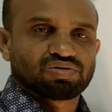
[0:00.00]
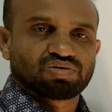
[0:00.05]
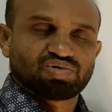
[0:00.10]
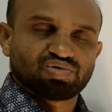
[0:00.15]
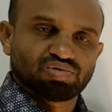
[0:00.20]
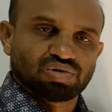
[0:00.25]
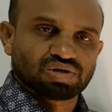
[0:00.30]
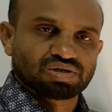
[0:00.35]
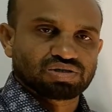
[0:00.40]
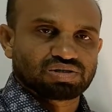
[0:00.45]

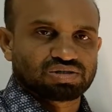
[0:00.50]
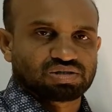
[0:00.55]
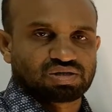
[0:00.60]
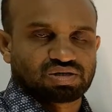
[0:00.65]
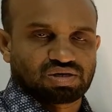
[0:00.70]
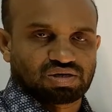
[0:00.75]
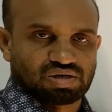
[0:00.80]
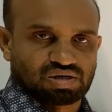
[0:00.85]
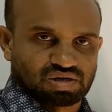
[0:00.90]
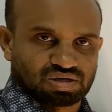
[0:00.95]
towards
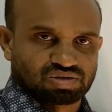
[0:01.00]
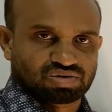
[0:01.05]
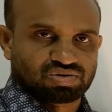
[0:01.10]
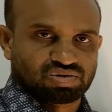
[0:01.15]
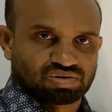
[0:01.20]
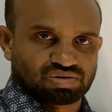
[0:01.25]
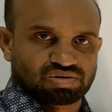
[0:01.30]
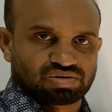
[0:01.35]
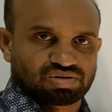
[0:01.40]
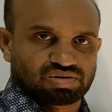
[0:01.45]

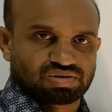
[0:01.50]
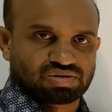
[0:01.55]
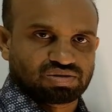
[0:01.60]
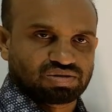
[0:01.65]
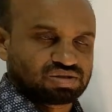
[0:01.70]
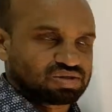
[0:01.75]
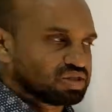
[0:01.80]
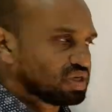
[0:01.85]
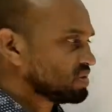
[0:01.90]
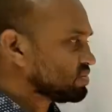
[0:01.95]

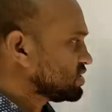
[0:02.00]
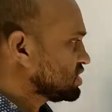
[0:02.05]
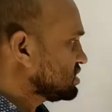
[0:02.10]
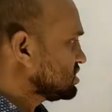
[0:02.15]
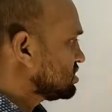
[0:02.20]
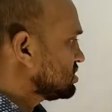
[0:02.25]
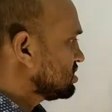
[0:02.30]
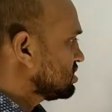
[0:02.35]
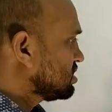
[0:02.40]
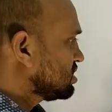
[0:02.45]
electrons. That
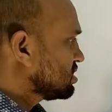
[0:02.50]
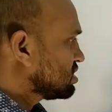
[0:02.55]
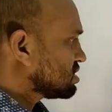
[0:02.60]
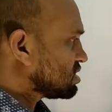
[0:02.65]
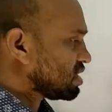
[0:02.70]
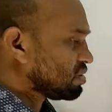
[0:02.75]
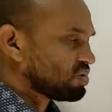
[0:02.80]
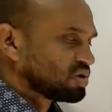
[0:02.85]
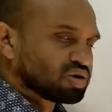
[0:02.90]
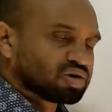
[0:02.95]
means
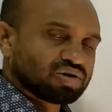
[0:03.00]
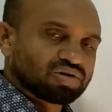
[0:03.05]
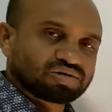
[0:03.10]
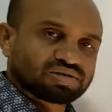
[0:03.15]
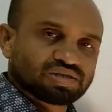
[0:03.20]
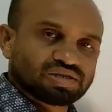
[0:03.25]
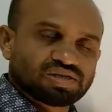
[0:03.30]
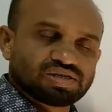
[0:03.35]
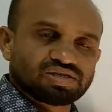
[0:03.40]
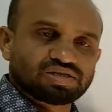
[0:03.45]
carbon
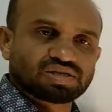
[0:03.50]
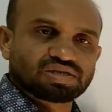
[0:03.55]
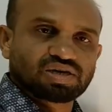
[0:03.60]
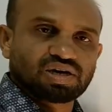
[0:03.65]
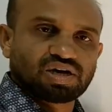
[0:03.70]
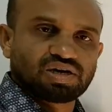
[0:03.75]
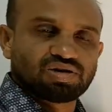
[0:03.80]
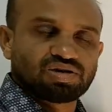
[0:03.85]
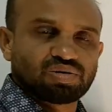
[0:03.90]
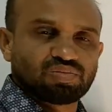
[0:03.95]
dioxide is a
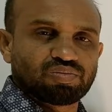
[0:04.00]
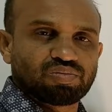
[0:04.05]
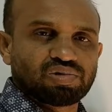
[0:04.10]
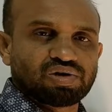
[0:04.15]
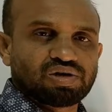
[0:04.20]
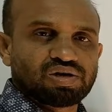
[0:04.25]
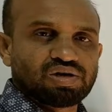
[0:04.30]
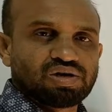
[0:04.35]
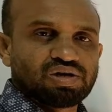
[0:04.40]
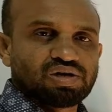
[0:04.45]
kind
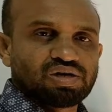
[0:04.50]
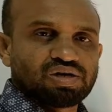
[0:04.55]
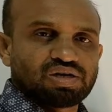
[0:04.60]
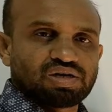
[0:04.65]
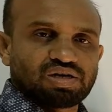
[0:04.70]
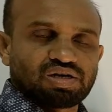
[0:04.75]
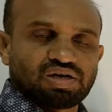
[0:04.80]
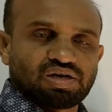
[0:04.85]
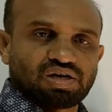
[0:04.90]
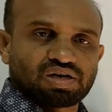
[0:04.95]
of
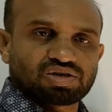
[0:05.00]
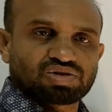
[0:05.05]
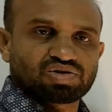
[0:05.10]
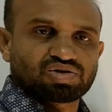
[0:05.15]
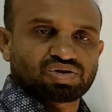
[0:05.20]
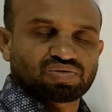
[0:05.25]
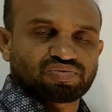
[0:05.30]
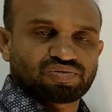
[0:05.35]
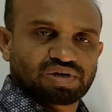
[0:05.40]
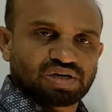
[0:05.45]

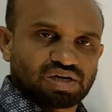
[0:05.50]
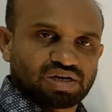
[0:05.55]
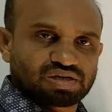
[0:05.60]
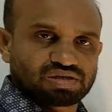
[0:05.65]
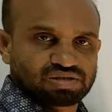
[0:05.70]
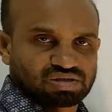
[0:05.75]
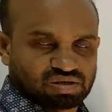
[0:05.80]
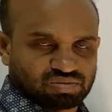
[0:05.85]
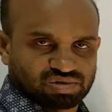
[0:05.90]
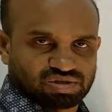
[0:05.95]

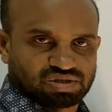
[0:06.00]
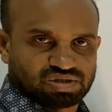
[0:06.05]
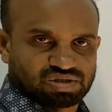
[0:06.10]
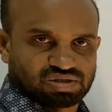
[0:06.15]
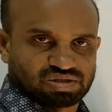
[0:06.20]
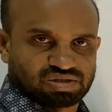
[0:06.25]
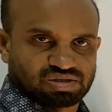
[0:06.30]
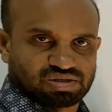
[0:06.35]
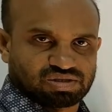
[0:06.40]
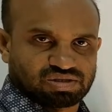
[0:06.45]
electrophilic
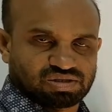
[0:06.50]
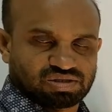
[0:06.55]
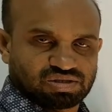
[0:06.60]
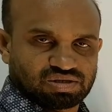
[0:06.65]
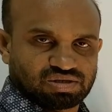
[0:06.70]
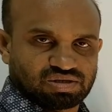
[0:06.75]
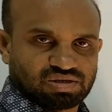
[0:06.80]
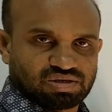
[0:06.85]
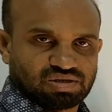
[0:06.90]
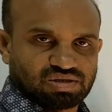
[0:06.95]
substance.
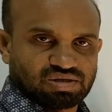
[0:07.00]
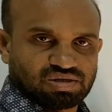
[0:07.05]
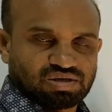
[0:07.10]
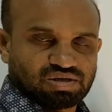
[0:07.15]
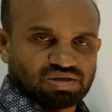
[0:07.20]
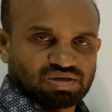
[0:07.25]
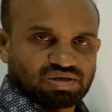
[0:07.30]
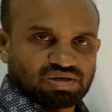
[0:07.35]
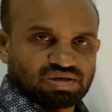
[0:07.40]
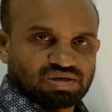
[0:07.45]

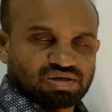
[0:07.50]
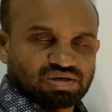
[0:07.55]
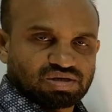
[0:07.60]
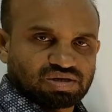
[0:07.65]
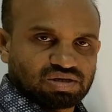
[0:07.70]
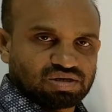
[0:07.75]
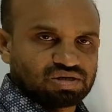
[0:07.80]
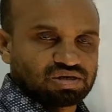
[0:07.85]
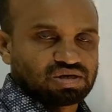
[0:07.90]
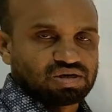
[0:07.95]

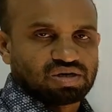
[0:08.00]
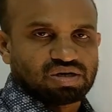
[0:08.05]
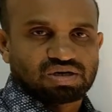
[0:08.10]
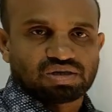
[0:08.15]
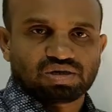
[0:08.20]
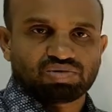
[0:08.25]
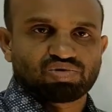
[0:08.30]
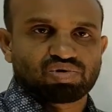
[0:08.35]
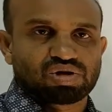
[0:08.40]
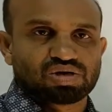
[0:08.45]
In
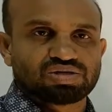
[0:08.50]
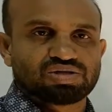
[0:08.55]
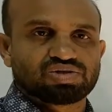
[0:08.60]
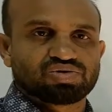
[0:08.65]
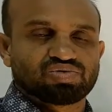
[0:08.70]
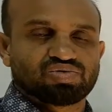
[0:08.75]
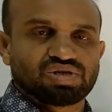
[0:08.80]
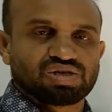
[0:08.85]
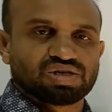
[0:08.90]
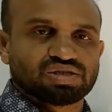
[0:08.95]
other words,
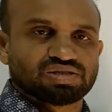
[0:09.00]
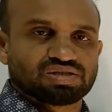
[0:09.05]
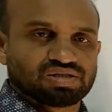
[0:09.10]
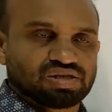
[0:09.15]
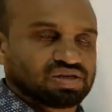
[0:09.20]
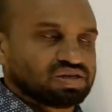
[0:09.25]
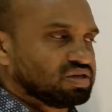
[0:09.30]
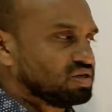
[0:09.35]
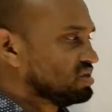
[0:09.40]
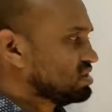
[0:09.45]
we can
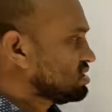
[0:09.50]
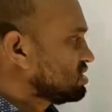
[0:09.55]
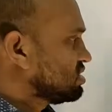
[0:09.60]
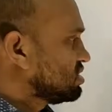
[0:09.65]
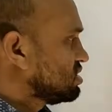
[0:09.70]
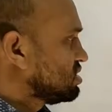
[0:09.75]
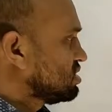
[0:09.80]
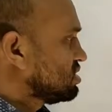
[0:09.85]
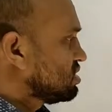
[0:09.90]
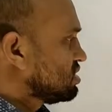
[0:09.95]
say
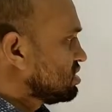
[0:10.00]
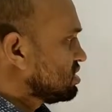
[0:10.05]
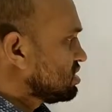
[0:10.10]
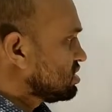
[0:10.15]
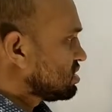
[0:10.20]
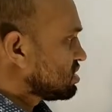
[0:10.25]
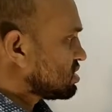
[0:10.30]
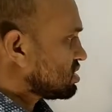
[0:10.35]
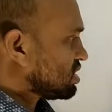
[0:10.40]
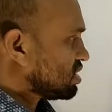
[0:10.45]

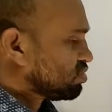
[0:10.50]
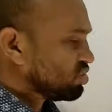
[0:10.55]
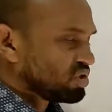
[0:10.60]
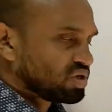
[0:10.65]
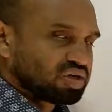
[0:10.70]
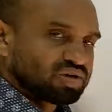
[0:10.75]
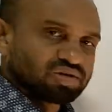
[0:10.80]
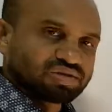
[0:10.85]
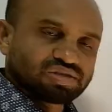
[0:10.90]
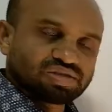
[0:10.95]
carbon
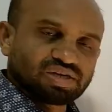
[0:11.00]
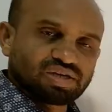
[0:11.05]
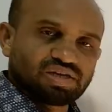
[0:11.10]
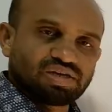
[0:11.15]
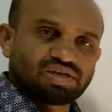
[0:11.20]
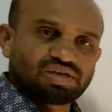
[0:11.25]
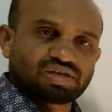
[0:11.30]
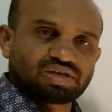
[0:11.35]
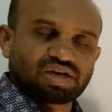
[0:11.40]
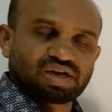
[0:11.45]

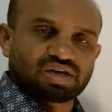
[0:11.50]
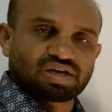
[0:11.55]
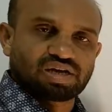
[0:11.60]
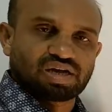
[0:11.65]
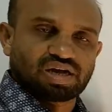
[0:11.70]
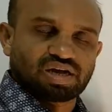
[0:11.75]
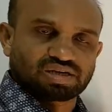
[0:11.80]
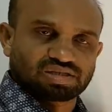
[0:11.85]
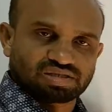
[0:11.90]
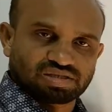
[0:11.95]
dioxide
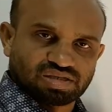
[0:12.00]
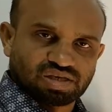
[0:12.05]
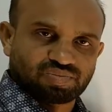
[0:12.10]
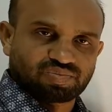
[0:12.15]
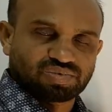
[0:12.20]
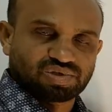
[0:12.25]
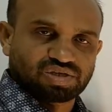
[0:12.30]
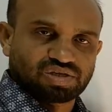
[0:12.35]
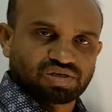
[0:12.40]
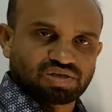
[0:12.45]
can
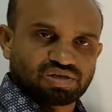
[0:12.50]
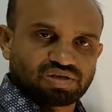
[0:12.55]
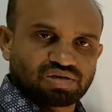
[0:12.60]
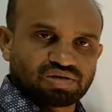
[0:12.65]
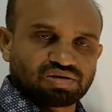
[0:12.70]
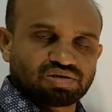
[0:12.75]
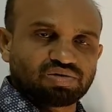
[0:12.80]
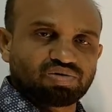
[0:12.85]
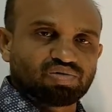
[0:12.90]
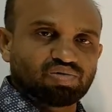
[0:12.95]
accept
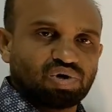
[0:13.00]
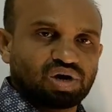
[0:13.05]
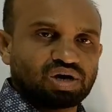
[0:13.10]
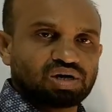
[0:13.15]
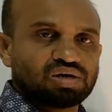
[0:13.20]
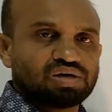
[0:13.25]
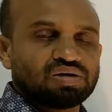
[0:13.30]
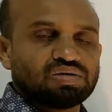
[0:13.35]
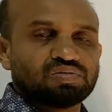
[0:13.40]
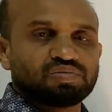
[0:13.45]

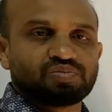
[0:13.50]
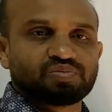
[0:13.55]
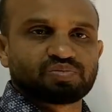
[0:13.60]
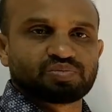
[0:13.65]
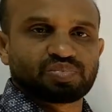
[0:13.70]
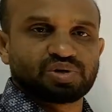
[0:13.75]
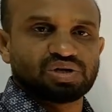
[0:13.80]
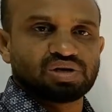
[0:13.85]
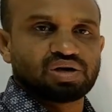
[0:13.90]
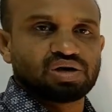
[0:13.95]
one
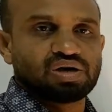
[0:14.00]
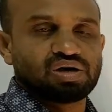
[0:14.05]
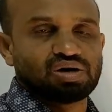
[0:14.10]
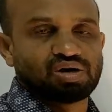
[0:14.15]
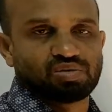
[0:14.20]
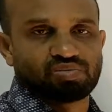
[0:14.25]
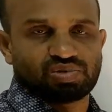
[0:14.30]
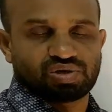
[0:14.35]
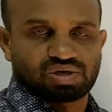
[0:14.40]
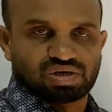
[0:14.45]
pair
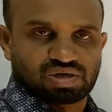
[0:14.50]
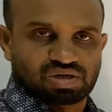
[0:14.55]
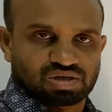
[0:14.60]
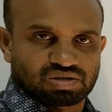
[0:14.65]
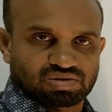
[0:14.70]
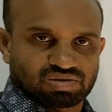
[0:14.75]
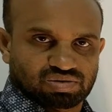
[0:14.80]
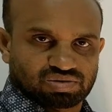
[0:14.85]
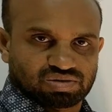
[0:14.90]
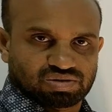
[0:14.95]
of
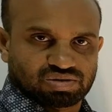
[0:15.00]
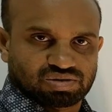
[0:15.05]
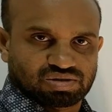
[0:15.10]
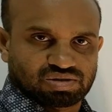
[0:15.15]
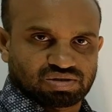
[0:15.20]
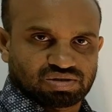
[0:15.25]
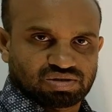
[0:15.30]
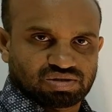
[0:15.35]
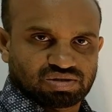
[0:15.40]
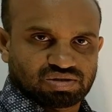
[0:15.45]

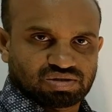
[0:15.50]
electrons.